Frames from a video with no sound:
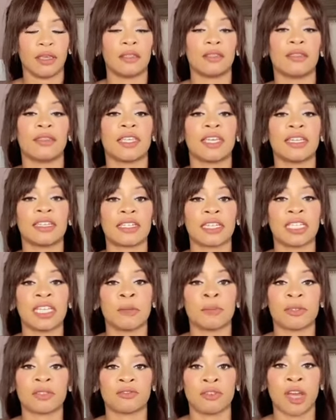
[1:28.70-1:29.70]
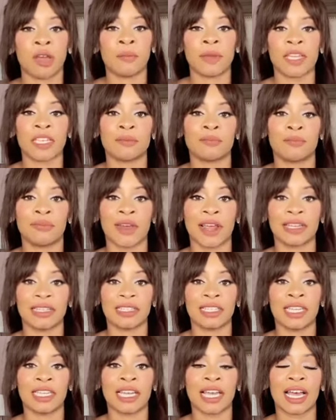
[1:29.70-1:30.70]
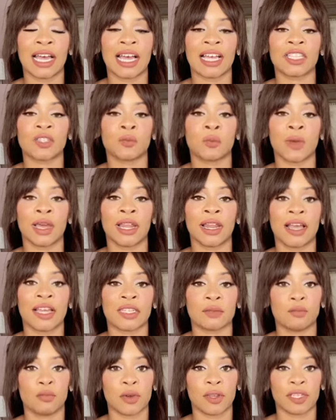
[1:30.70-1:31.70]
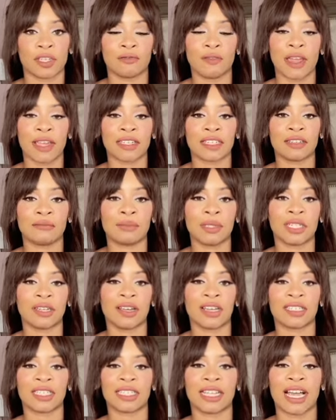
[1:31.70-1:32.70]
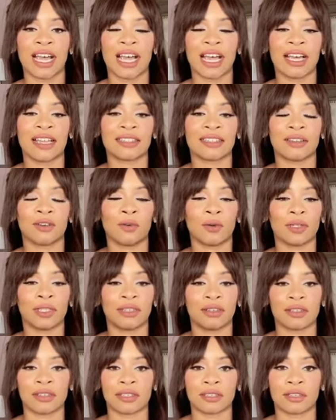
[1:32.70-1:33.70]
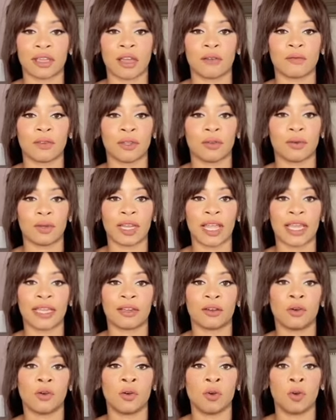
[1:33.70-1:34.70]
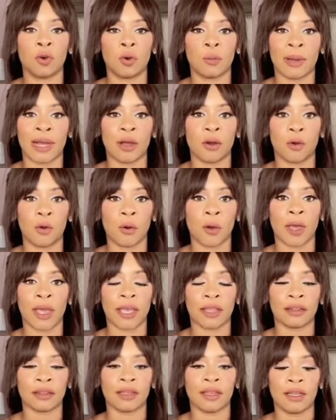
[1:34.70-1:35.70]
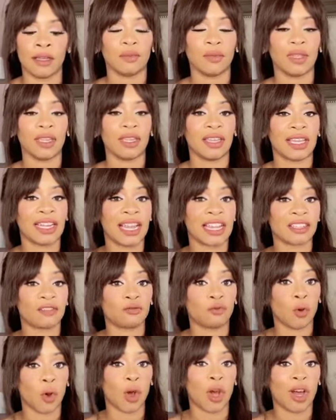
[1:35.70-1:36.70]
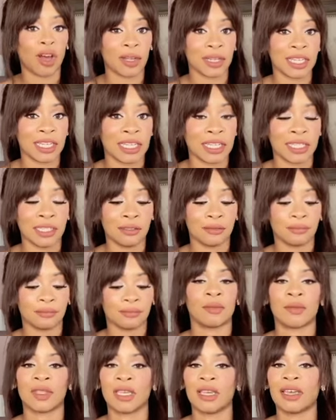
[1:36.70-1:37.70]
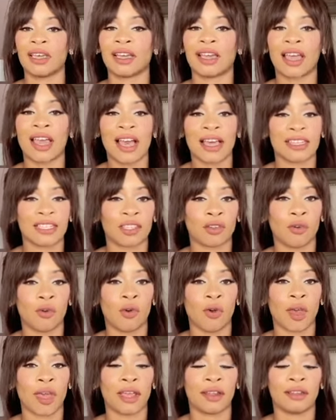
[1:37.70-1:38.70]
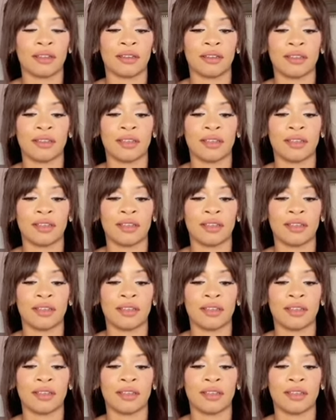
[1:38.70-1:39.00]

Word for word: this lip scrub is brightening as well as moisturizing because it has all the good stuff you know like jojoba oil it has raw honey castor oil